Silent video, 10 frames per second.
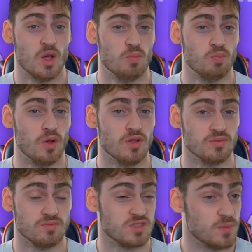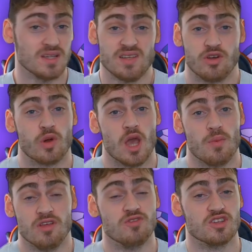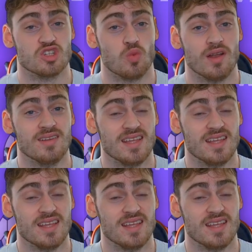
but Spurs have a great opening fixture run.